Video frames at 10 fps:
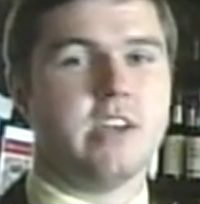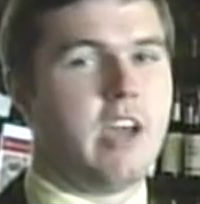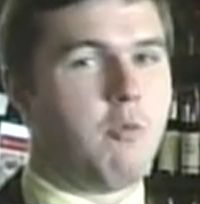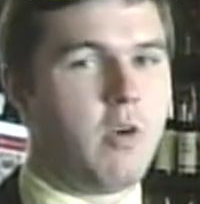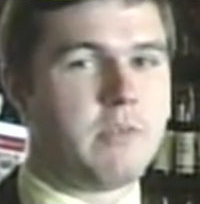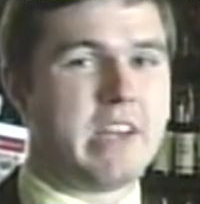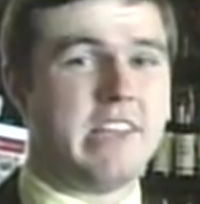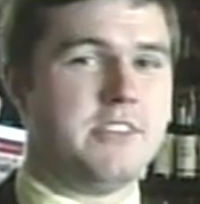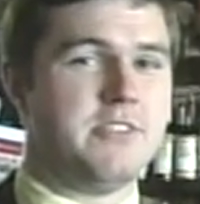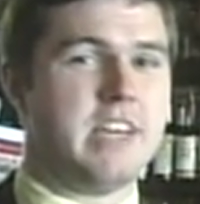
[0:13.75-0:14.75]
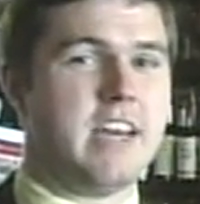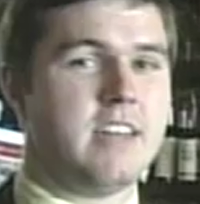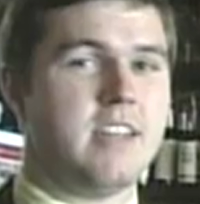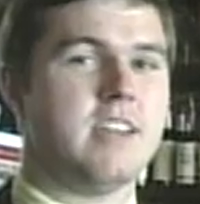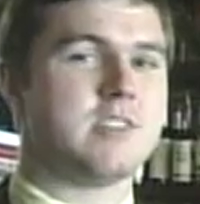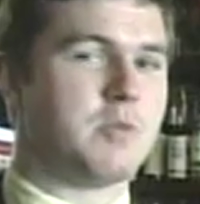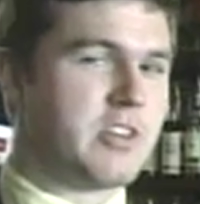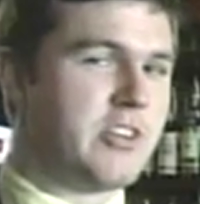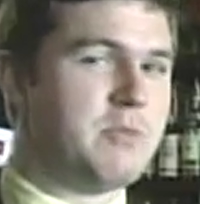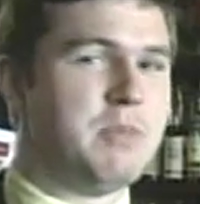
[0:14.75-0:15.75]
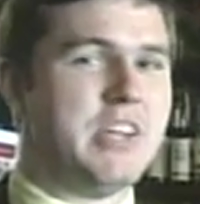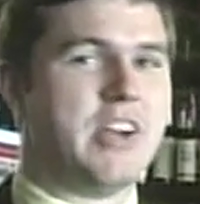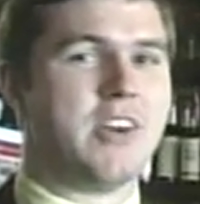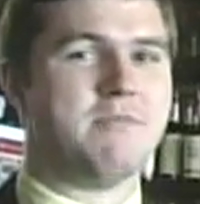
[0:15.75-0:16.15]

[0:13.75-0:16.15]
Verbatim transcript: And one way they do that is with a good beer.